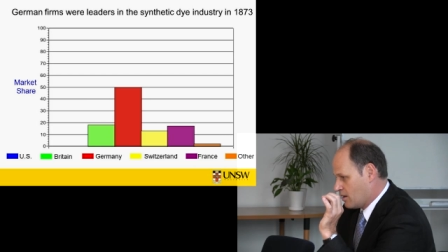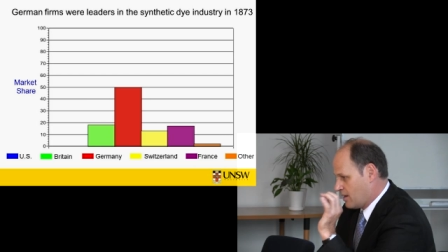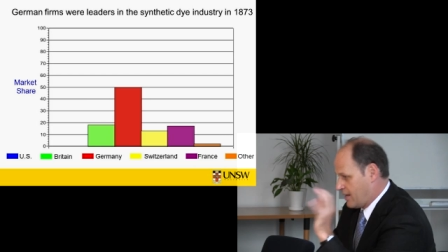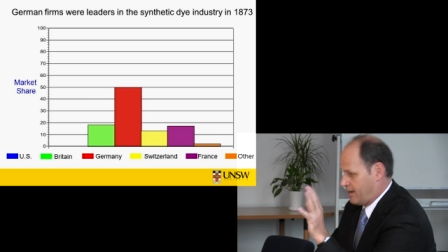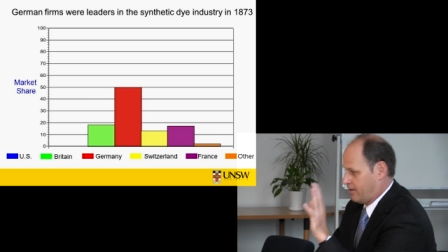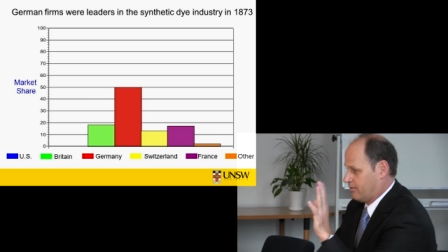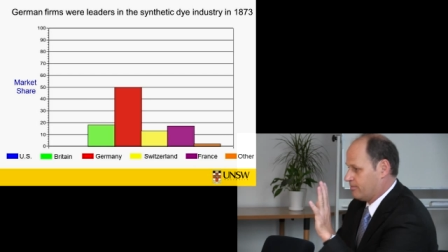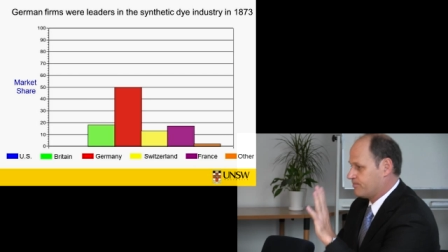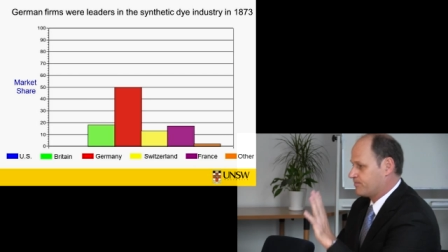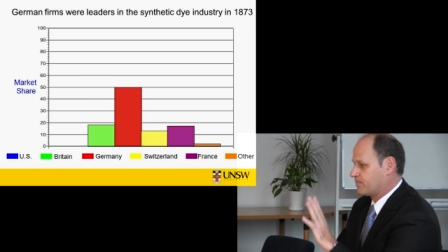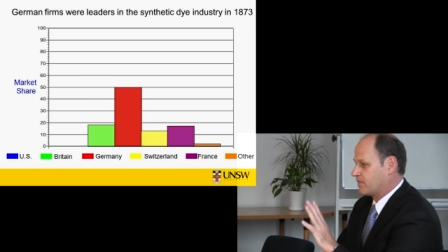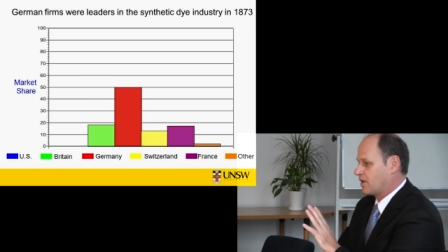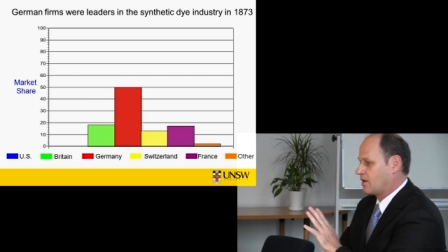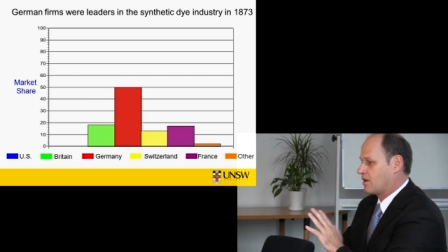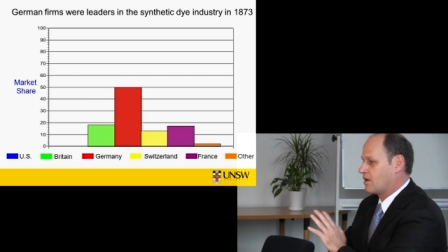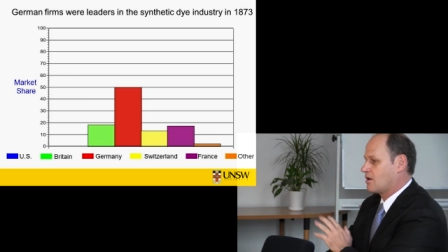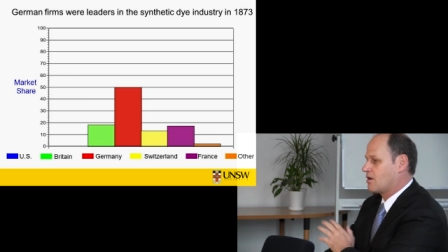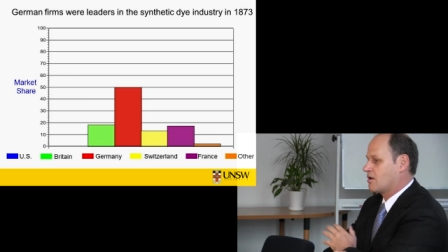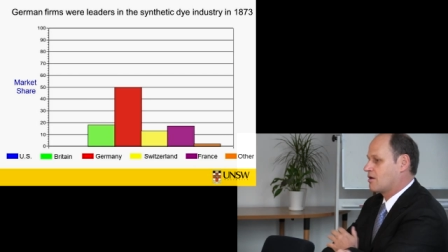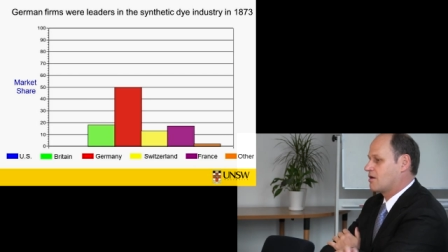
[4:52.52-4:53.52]
Now,
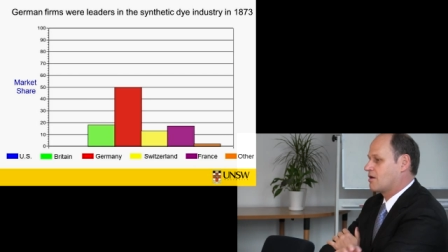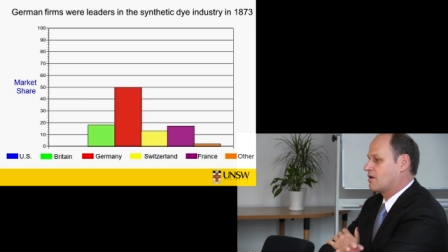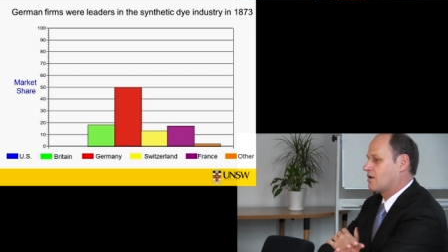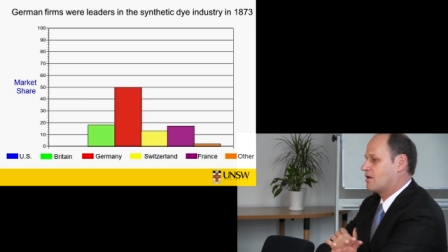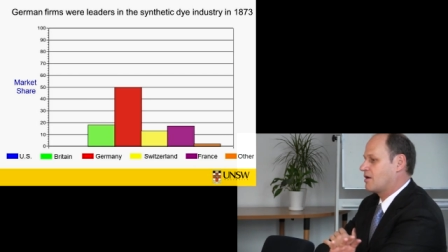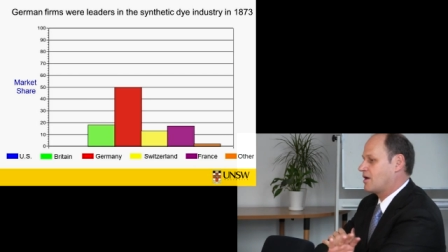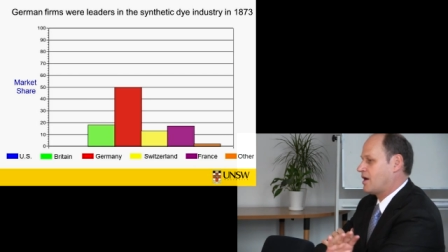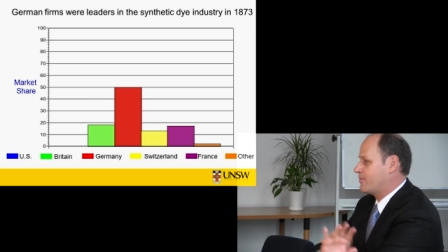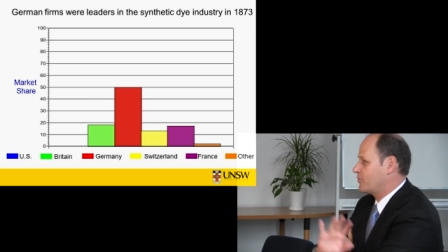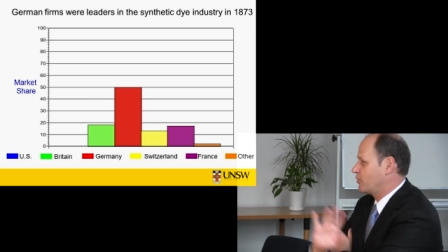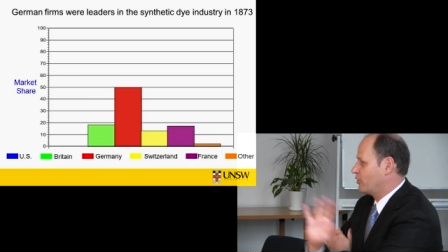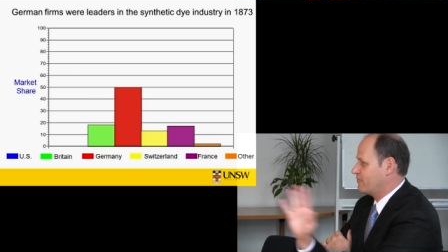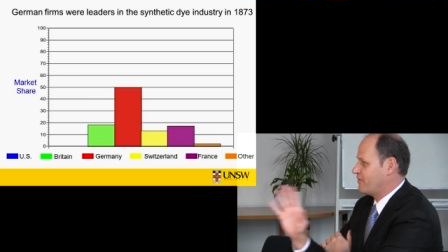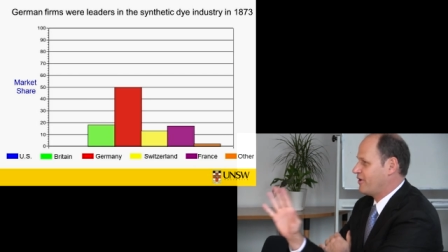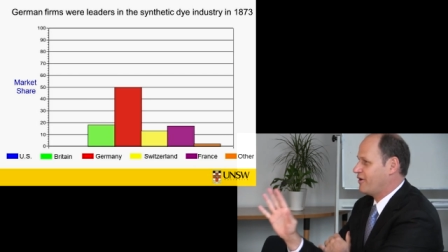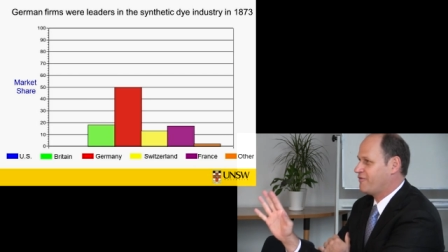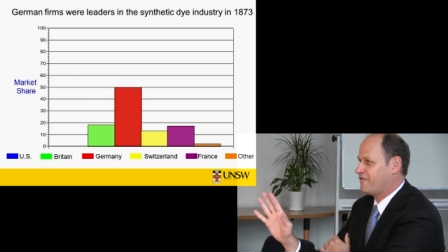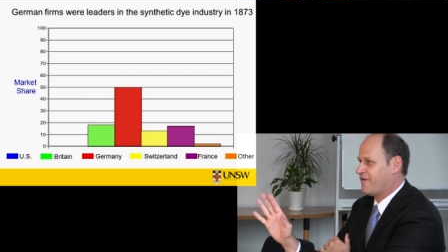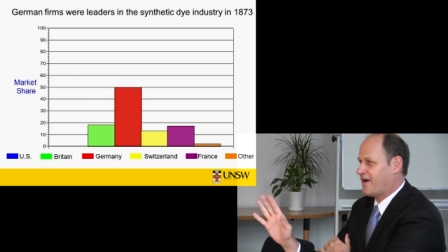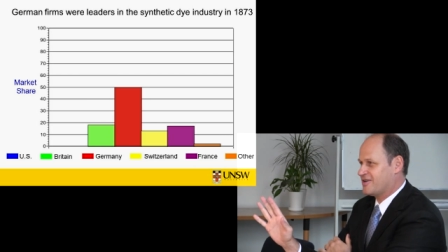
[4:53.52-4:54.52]
I'm going
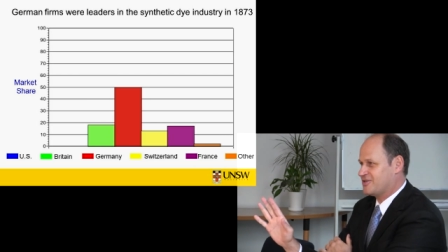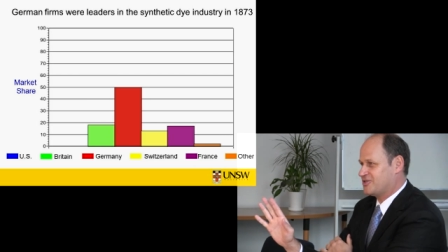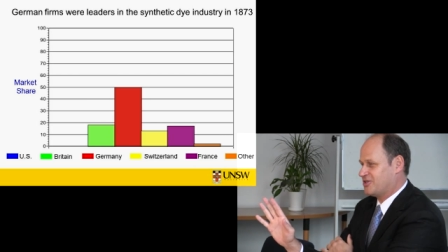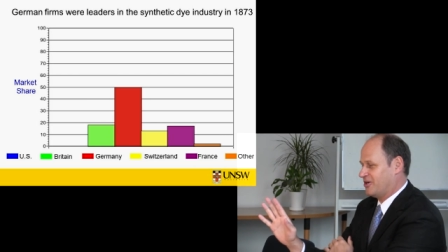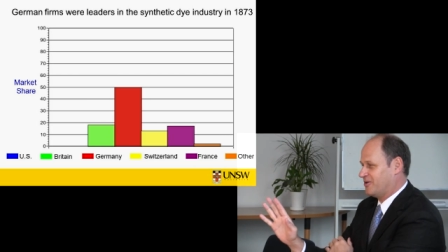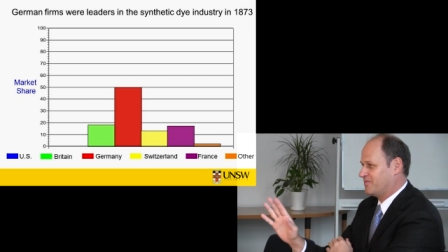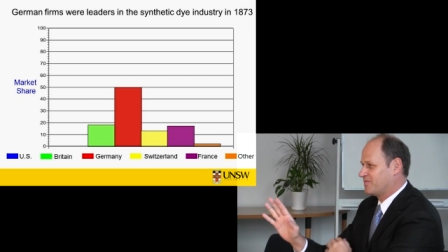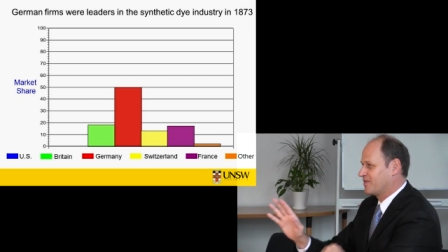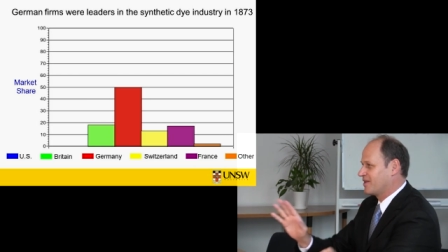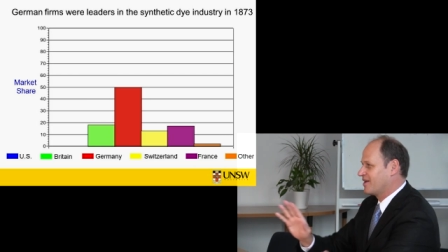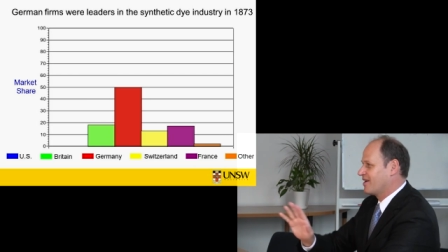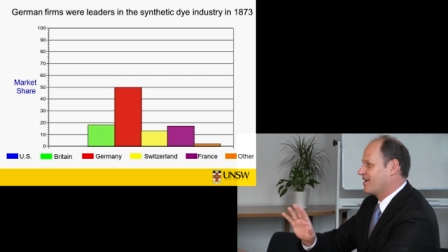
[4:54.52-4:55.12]
very fast here.